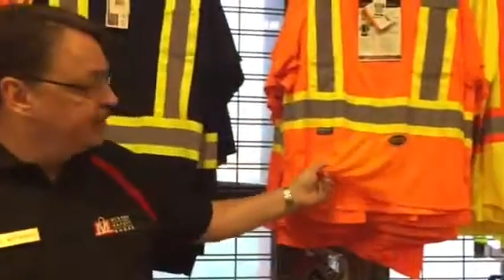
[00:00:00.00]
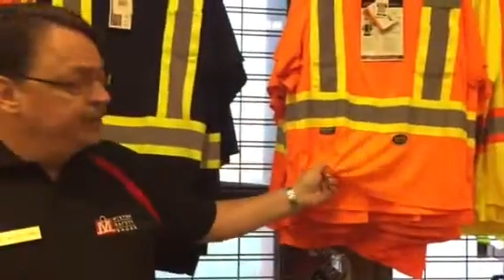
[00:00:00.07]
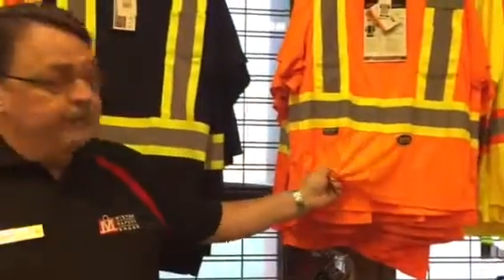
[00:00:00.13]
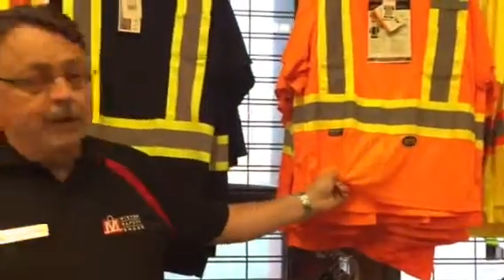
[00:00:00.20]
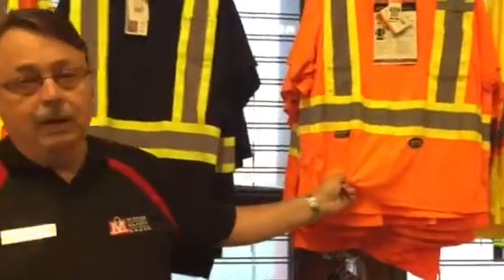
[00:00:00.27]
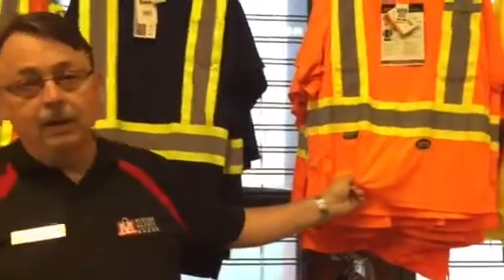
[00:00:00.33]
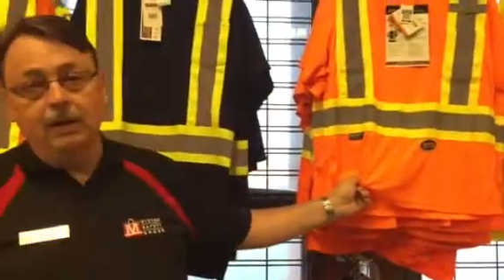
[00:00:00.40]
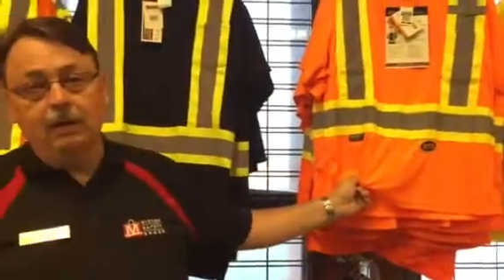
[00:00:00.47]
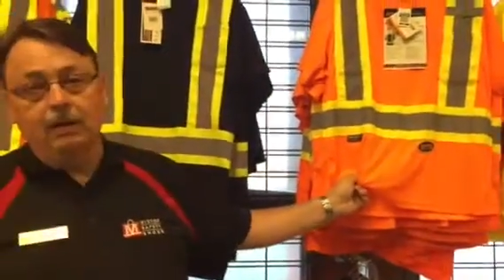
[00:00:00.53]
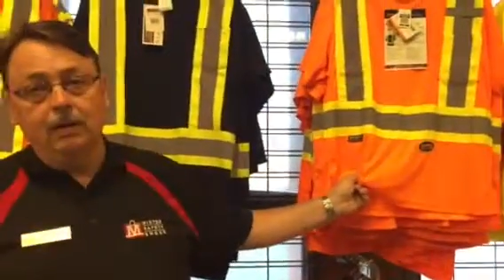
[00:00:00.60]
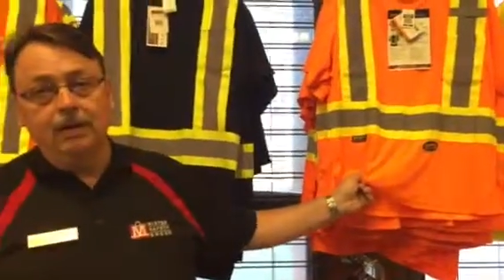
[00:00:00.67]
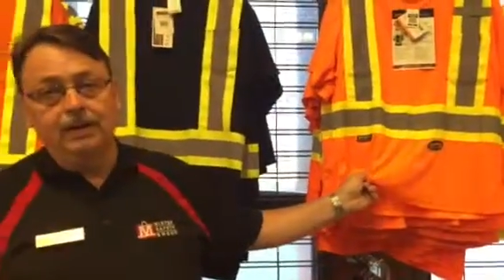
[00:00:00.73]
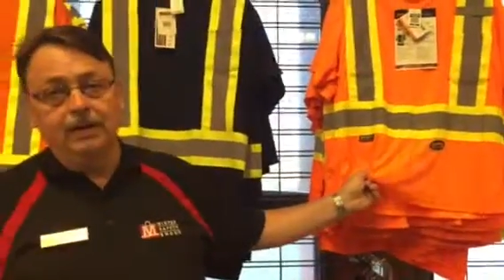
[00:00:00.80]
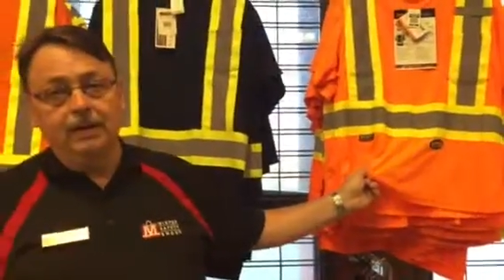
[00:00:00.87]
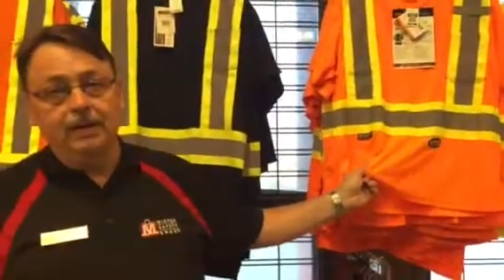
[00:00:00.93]
a spark
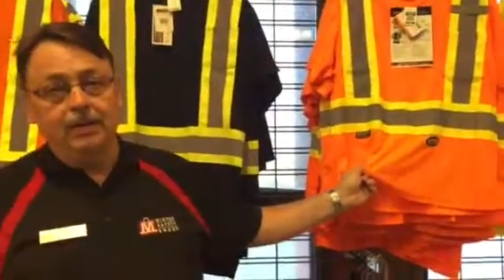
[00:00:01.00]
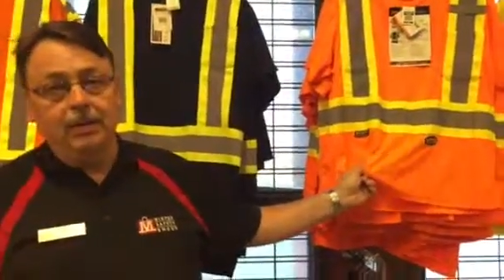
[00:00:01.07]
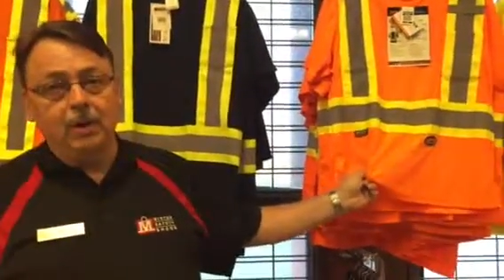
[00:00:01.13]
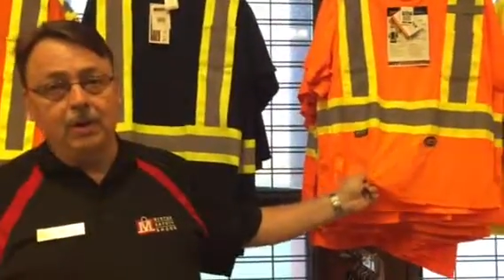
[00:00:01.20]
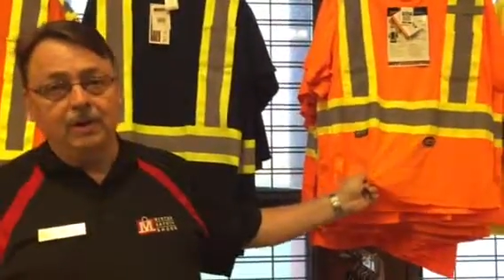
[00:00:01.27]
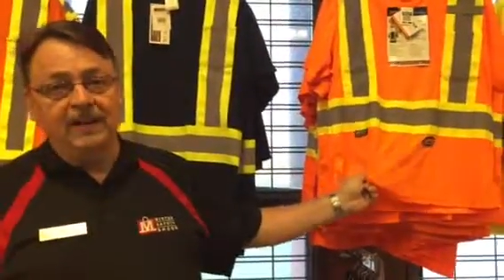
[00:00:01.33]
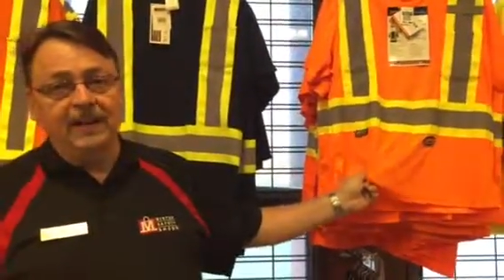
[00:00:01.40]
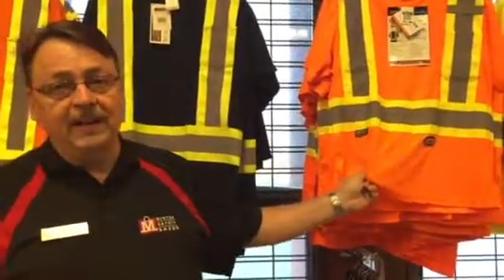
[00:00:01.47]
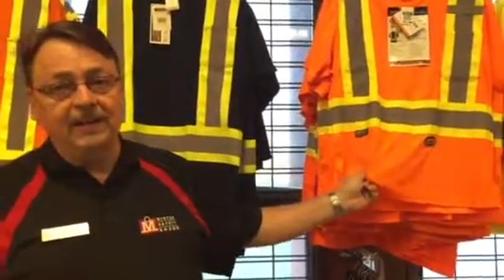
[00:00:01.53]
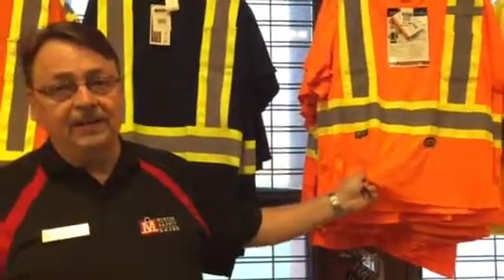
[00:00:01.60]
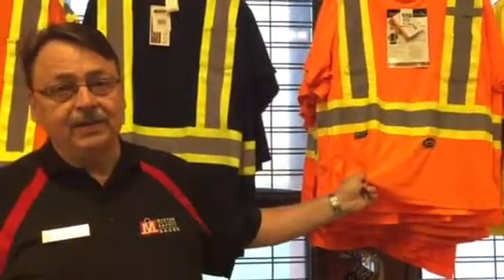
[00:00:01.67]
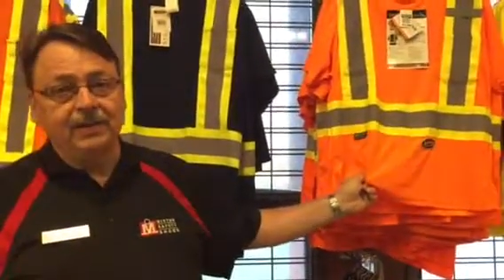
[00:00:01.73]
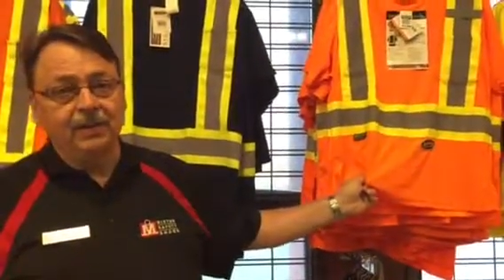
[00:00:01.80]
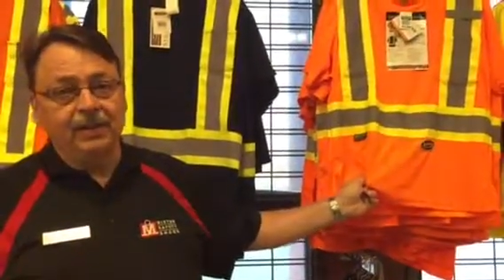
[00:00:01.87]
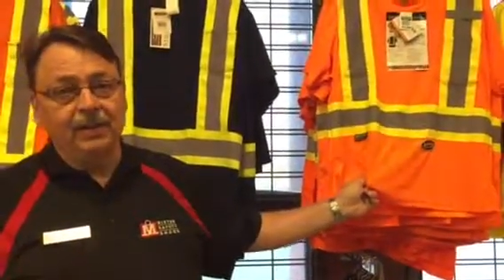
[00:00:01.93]
on the
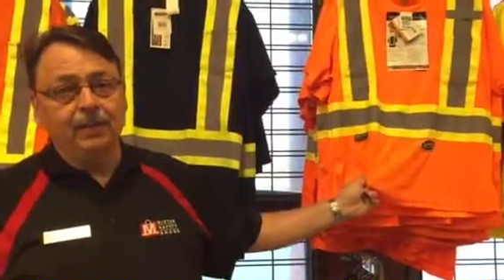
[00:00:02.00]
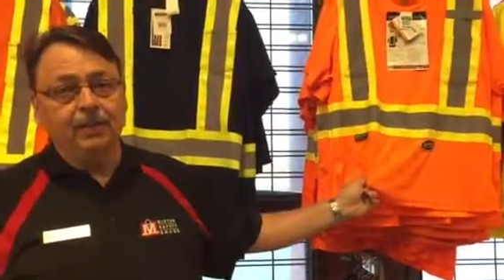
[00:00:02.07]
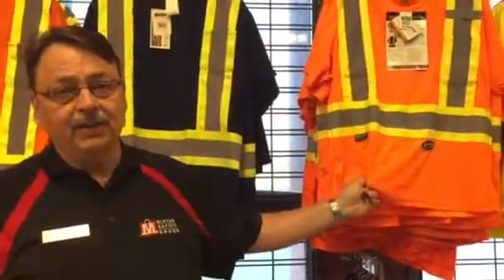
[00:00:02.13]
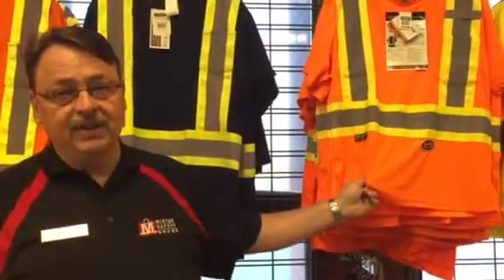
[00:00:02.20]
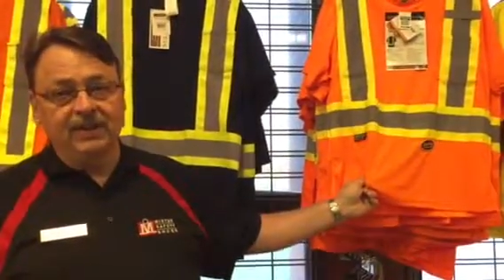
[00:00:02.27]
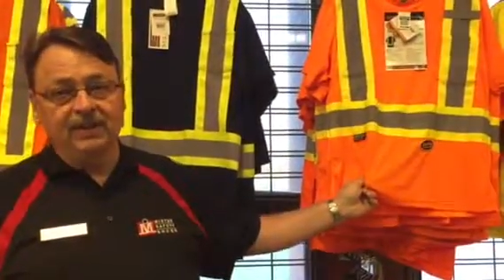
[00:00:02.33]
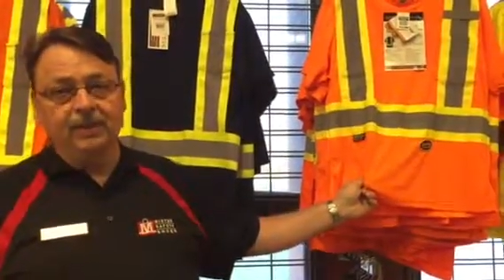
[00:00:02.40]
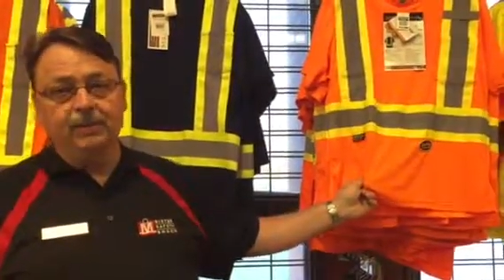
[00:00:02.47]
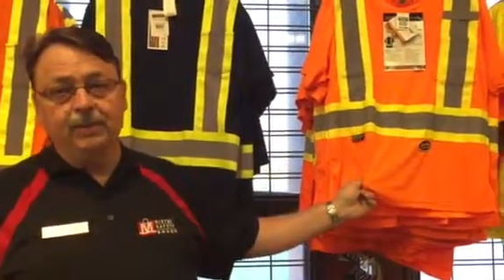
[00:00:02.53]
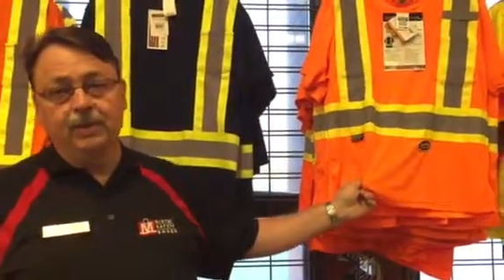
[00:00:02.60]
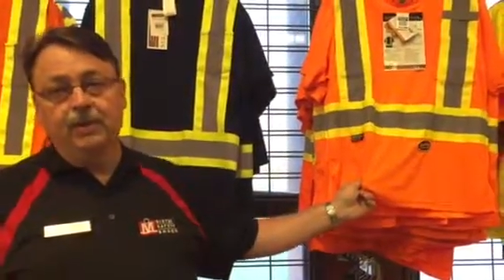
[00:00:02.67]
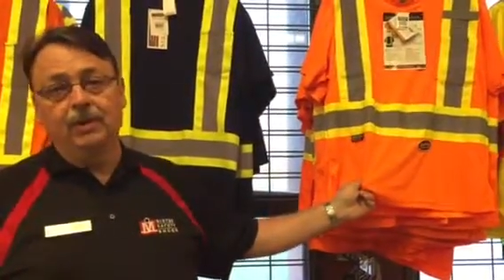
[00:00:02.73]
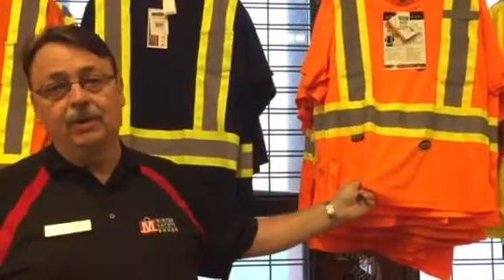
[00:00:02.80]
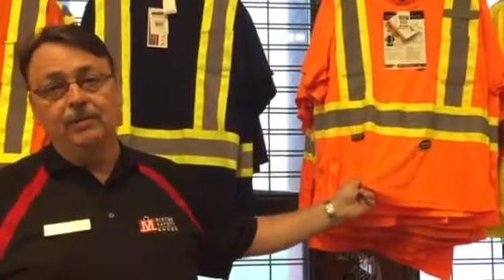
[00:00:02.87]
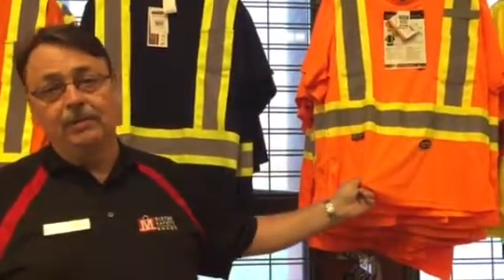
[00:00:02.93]
polyester, it will tend to
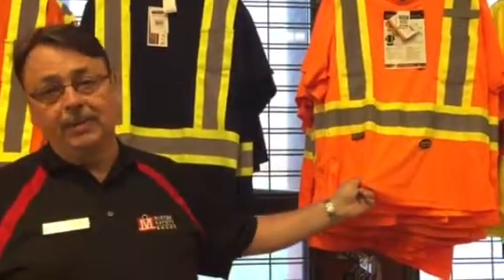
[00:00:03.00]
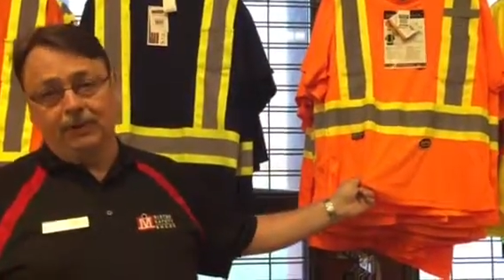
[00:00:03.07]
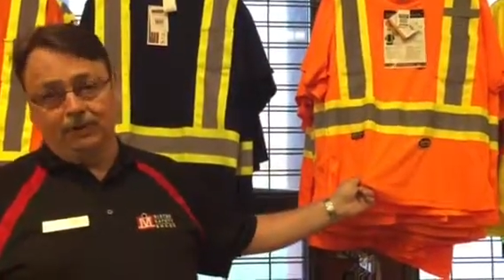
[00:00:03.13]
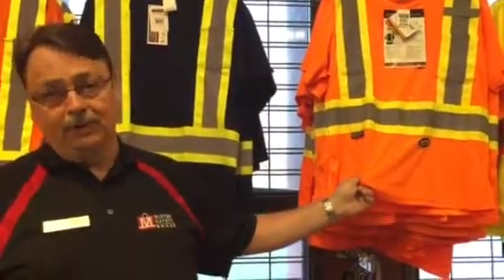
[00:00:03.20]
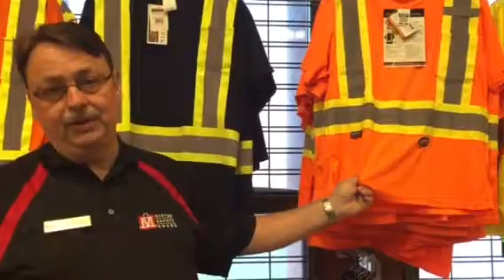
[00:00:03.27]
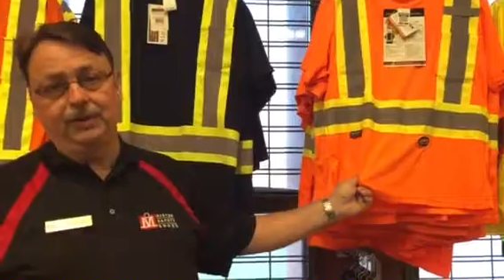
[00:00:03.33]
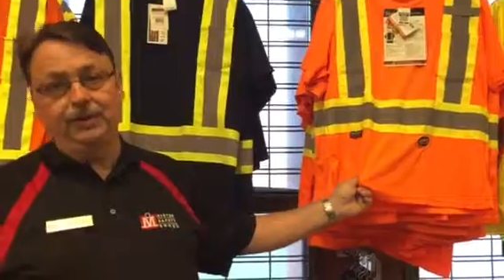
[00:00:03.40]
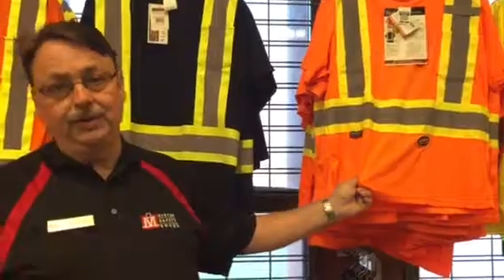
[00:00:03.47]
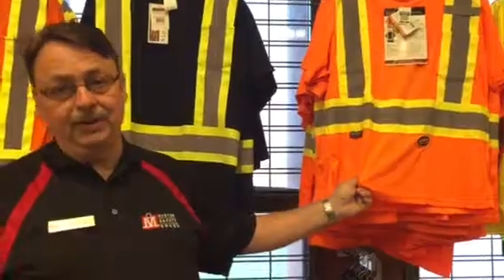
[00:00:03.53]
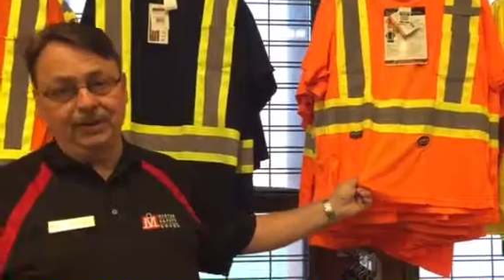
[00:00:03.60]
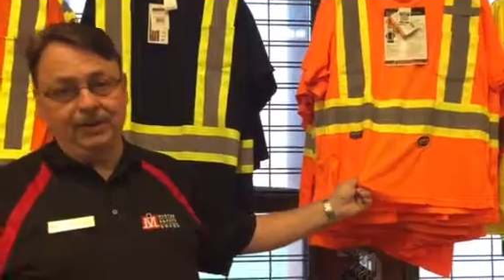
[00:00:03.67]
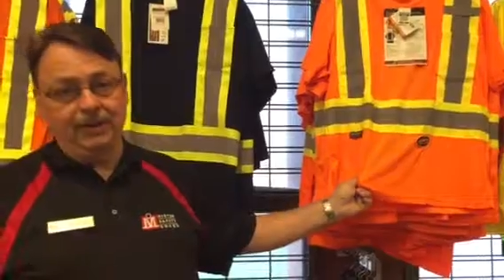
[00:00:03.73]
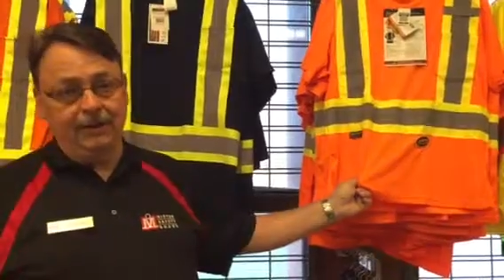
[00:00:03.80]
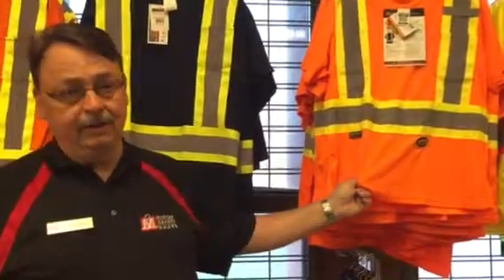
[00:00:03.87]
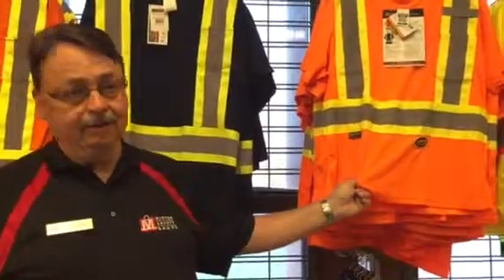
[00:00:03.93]
burn and melt to your
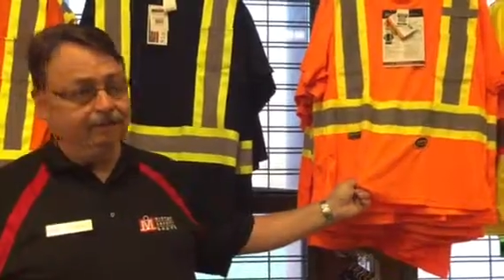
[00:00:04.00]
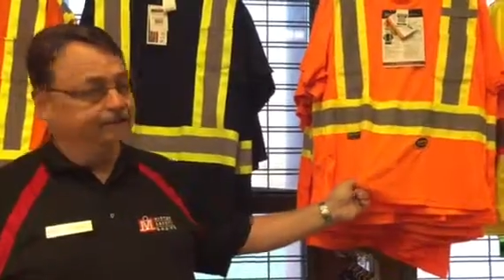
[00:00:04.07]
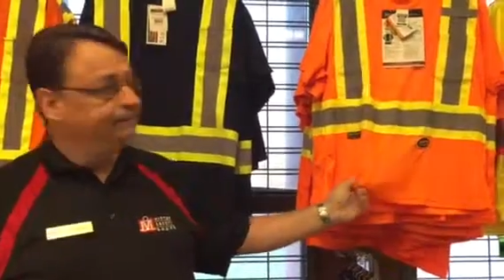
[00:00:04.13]
skin.